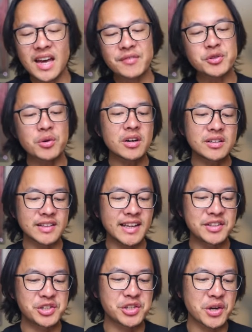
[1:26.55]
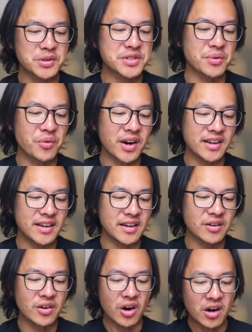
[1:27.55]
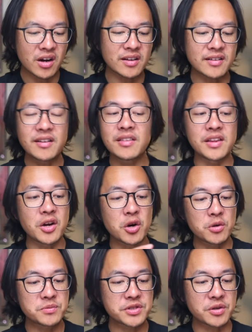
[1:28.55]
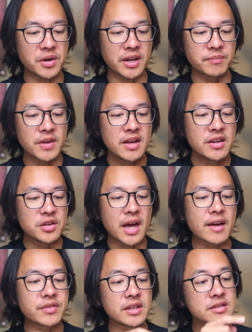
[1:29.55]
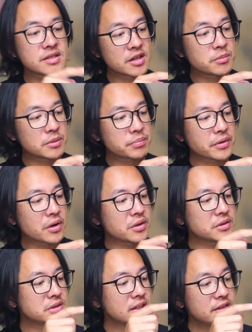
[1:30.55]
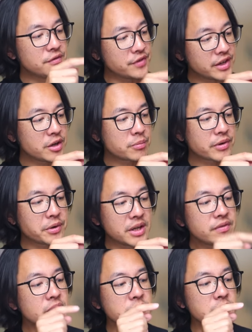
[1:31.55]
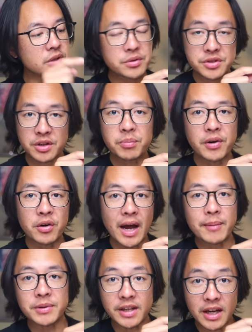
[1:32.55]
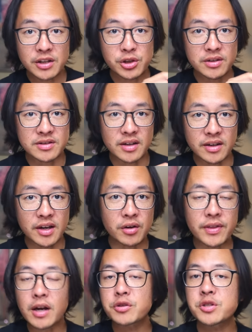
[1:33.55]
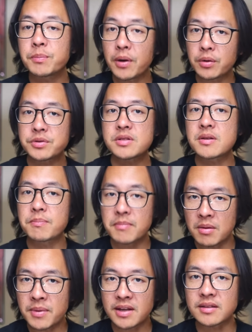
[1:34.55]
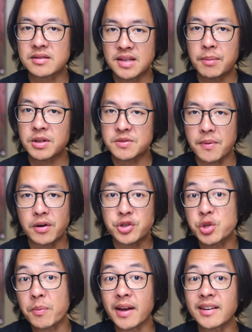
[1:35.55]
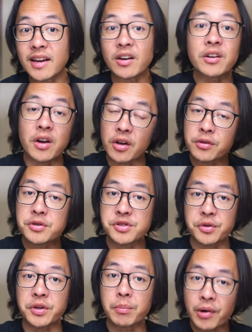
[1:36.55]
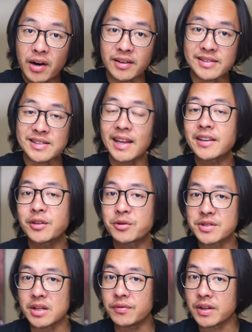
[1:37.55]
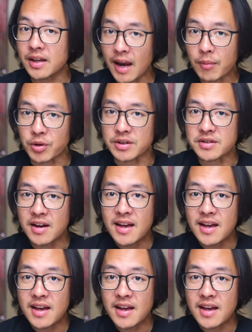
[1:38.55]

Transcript: After all, it shows it right here on the home screen. You have the Cinema Pro, Video Pro, even Music Pro applications on here that are supposed to mimic the same experience you might get on other Sony products like their ZV cameras.